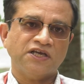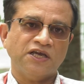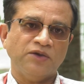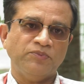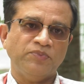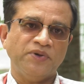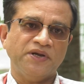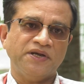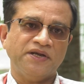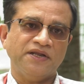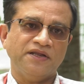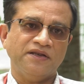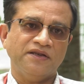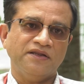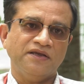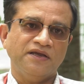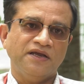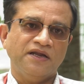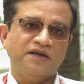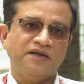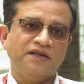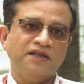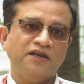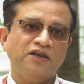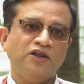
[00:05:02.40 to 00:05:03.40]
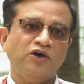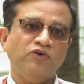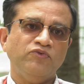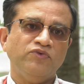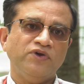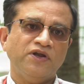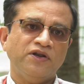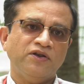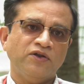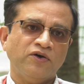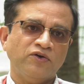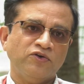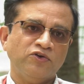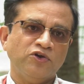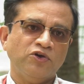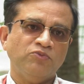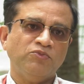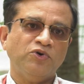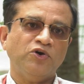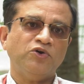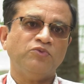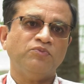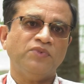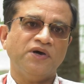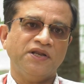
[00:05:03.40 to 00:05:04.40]
capital. Till now we are talking
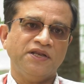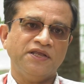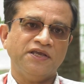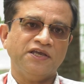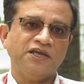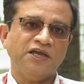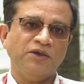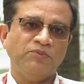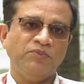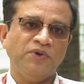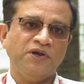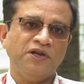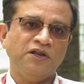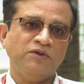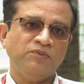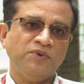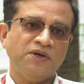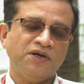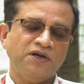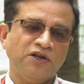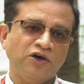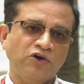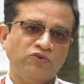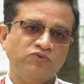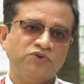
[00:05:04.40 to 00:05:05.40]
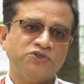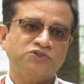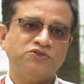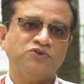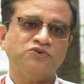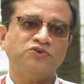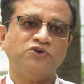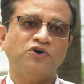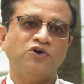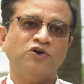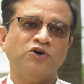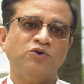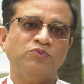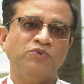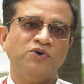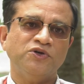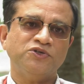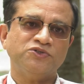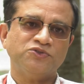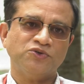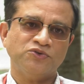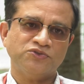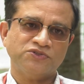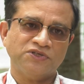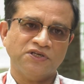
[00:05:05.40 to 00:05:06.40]
about money capital, but now we should talk about
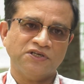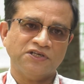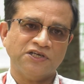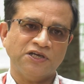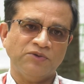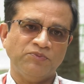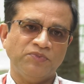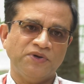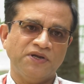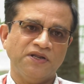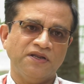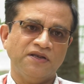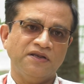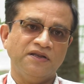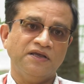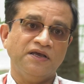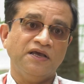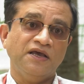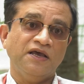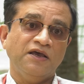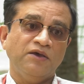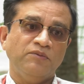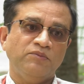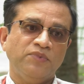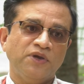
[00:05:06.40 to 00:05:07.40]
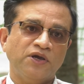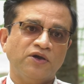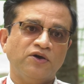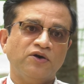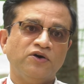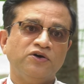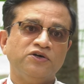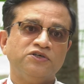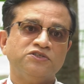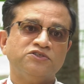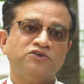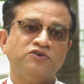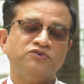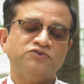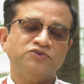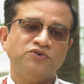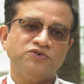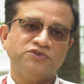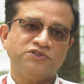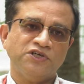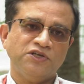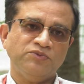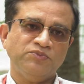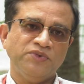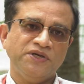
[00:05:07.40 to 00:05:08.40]
social capital. Because of
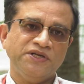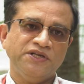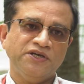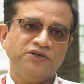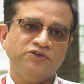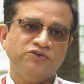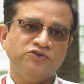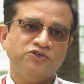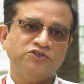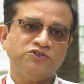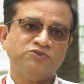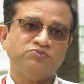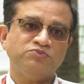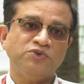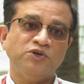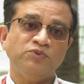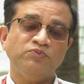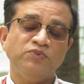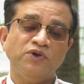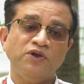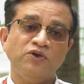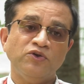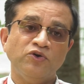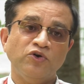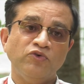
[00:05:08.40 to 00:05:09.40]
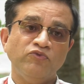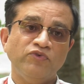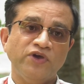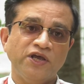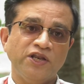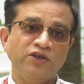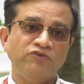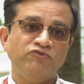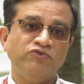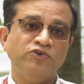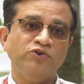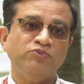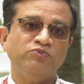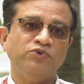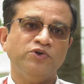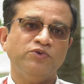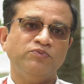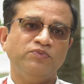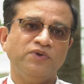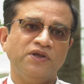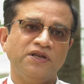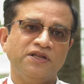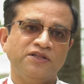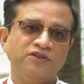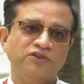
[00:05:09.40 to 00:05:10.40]
social media use, people know very few
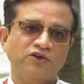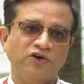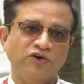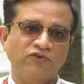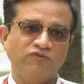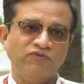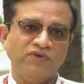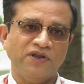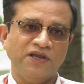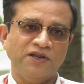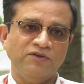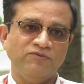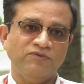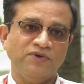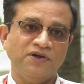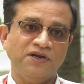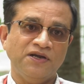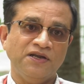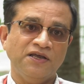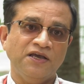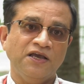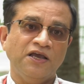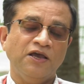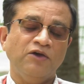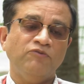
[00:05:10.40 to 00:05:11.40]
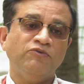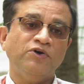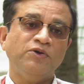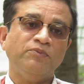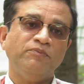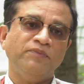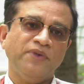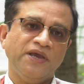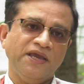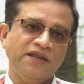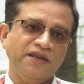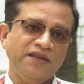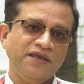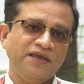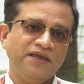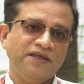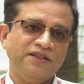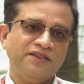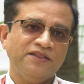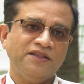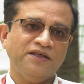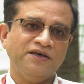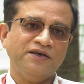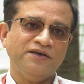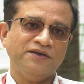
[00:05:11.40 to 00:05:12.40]
people in the offline world, but many
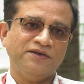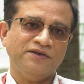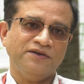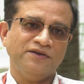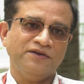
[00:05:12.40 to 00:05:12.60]
in the